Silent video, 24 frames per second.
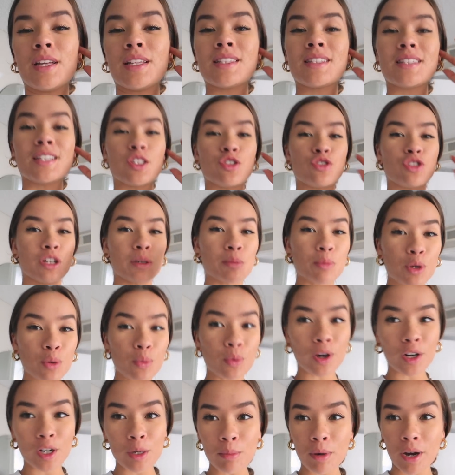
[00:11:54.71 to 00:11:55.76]
It's the Drink More
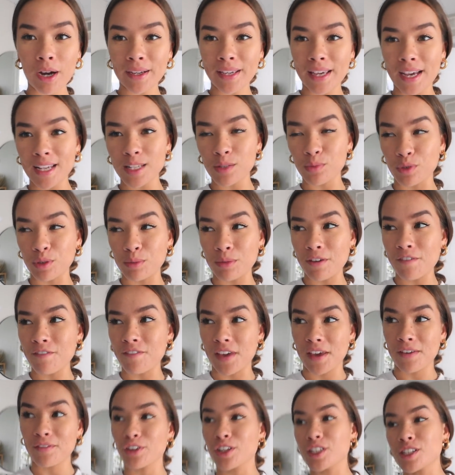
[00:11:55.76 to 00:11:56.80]
Water podcast, one of my
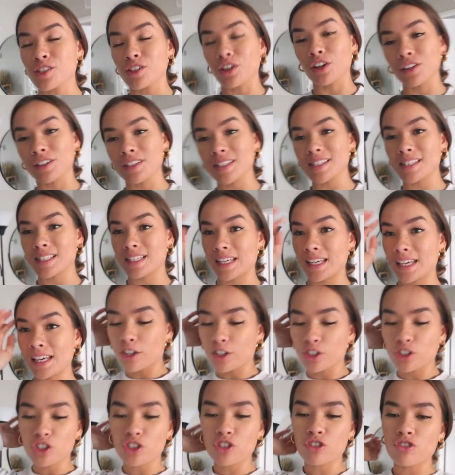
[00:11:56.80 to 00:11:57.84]
favorites, honestly.
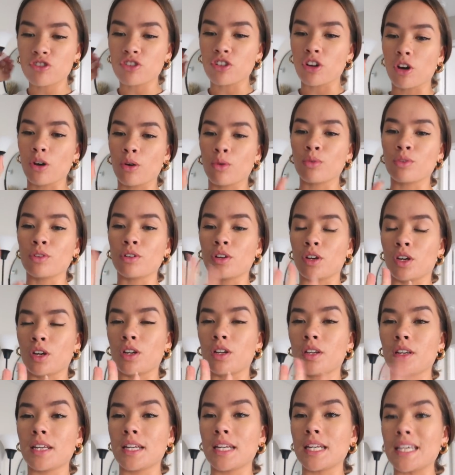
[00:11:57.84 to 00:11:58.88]
They're just so good
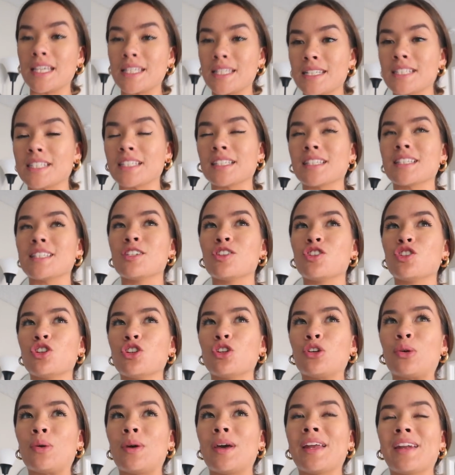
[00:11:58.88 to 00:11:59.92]
and easy to listen
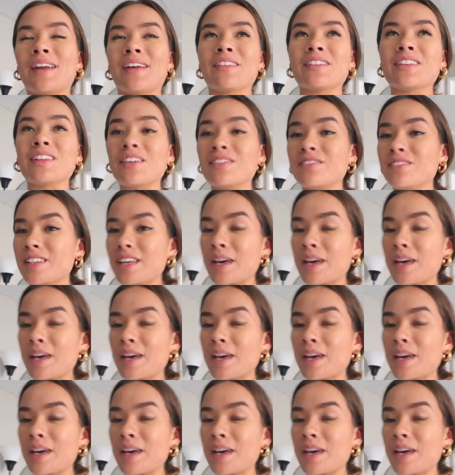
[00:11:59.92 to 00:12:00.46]
to, and I love